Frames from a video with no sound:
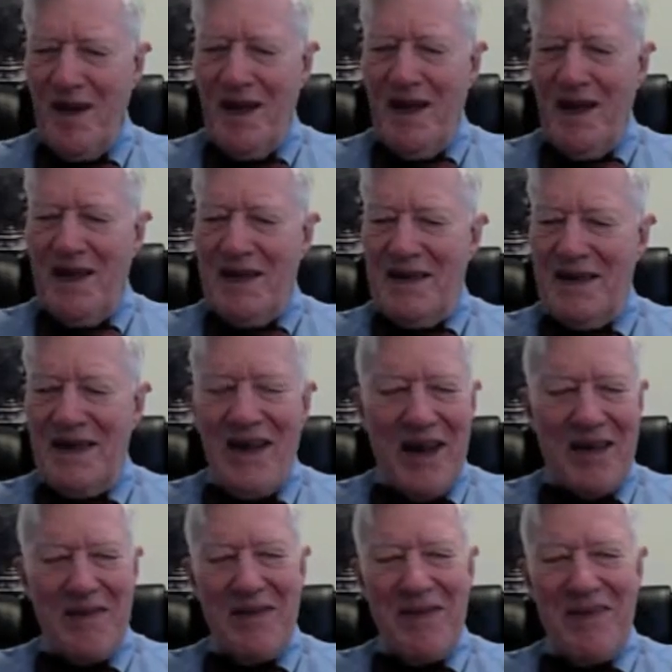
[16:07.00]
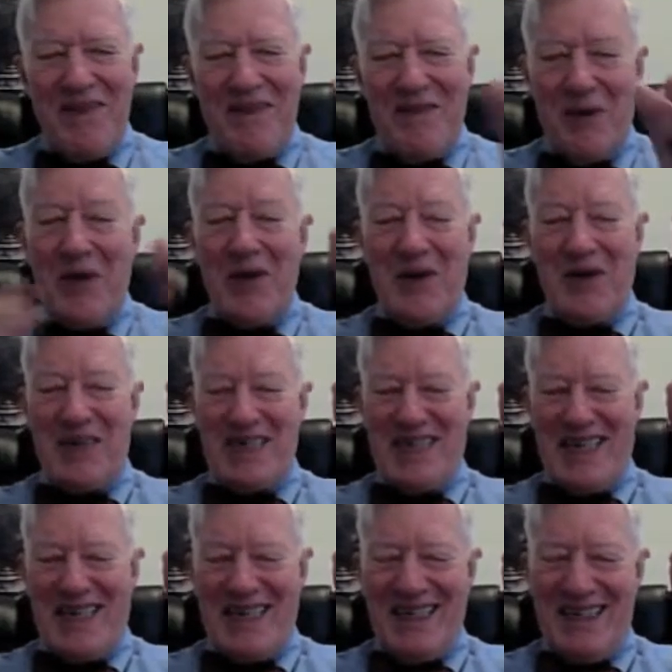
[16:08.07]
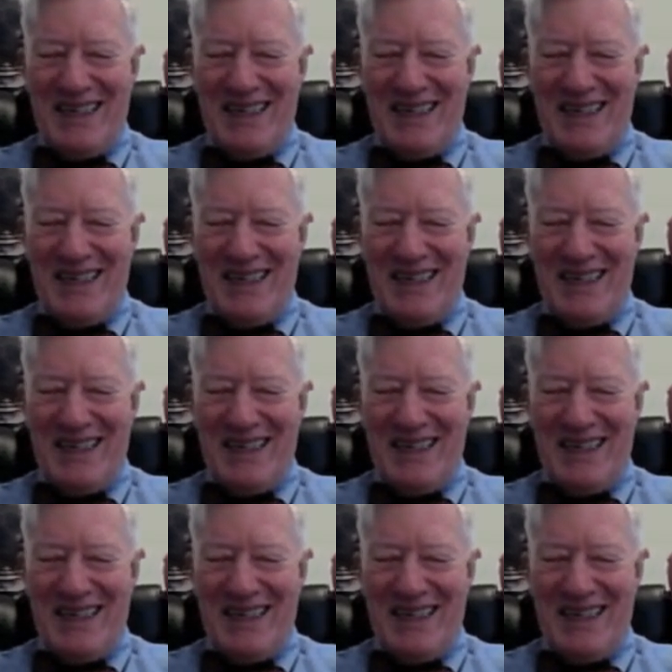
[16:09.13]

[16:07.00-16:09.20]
did not fully understand